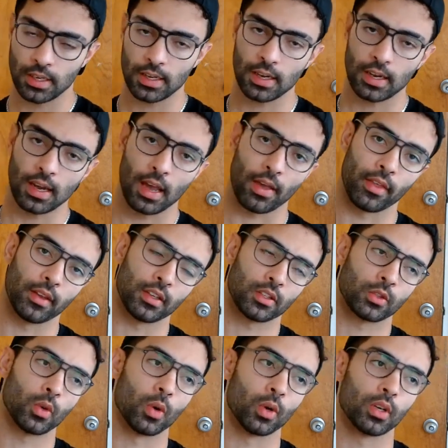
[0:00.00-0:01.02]
And it's
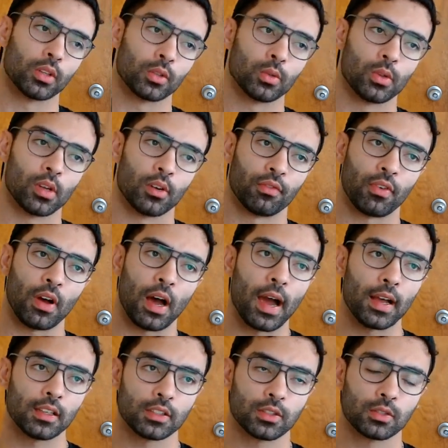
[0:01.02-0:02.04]
going to their
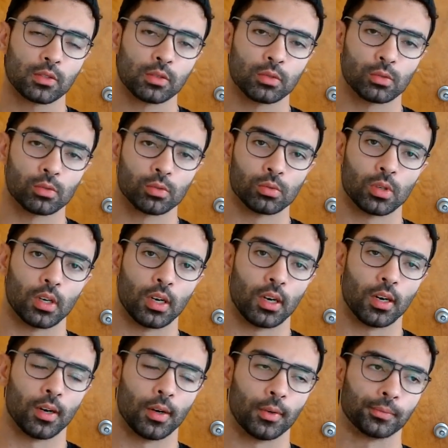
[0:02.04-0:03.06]
files
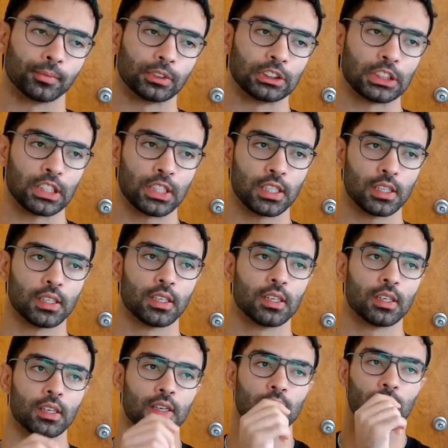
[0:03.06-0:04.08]
to see
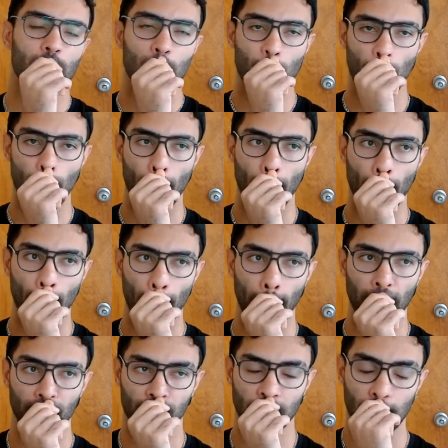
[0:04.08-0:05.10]

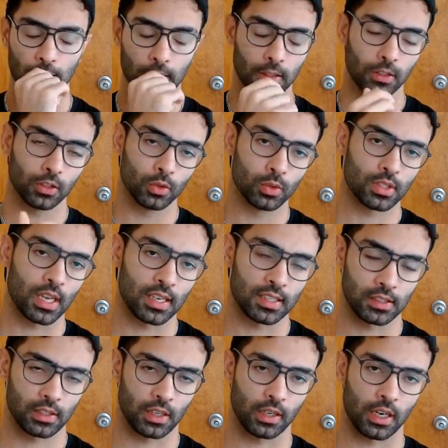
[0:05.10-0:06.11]
if they used
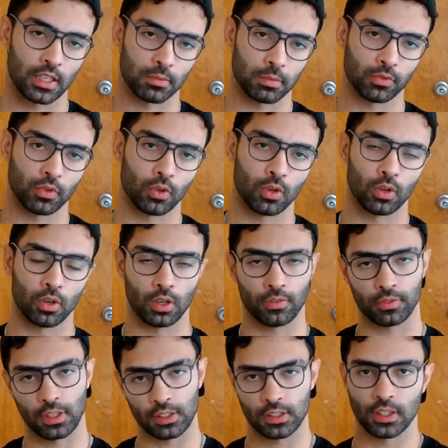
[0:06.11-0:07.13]
SSRIs before or if
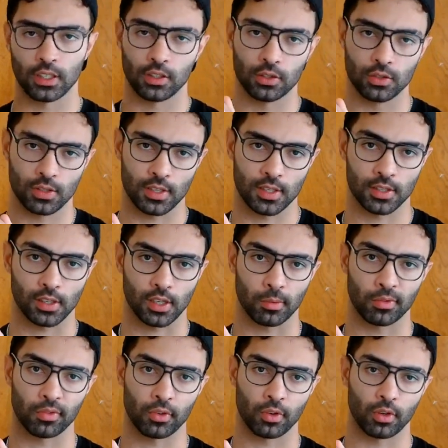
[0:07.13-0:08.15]
they didn't use SSRI
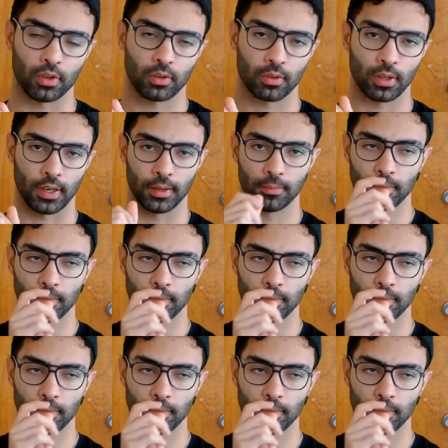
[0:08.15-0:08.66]
before, right?